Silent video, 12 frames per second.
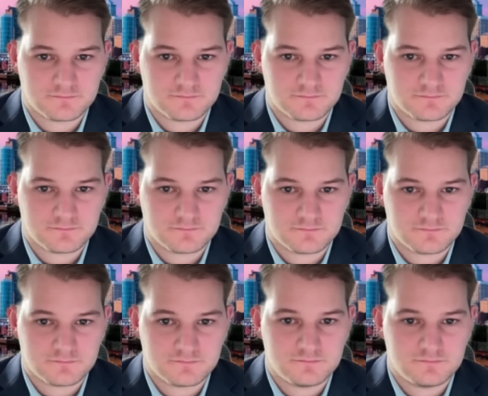
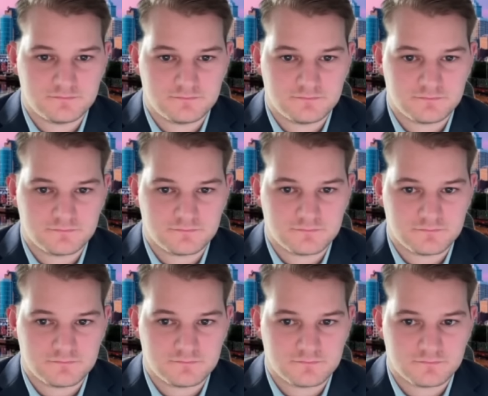
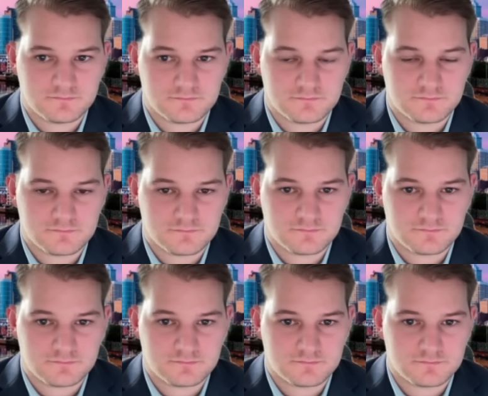
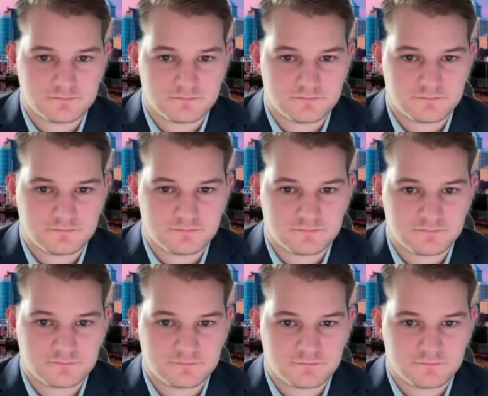
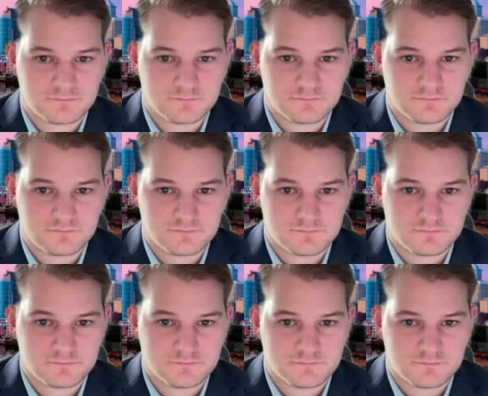
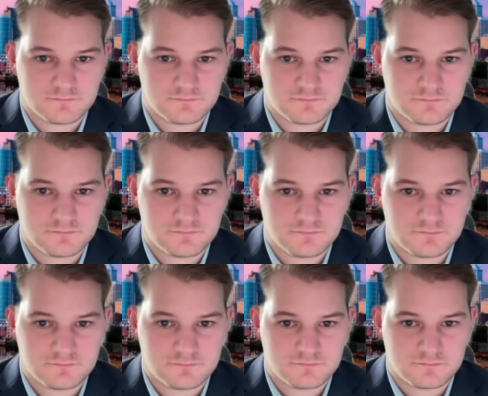
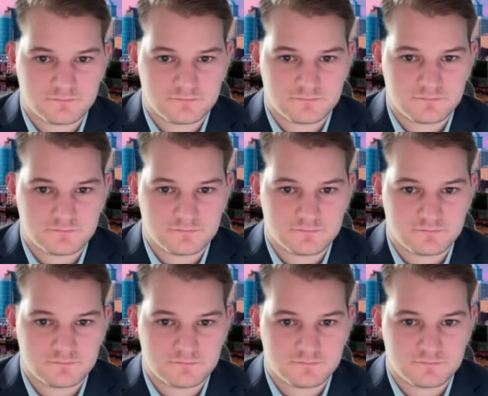
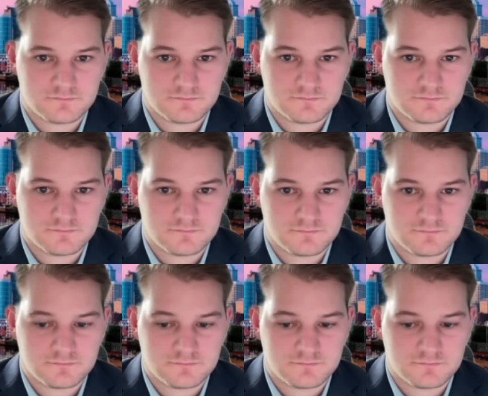(not speaking)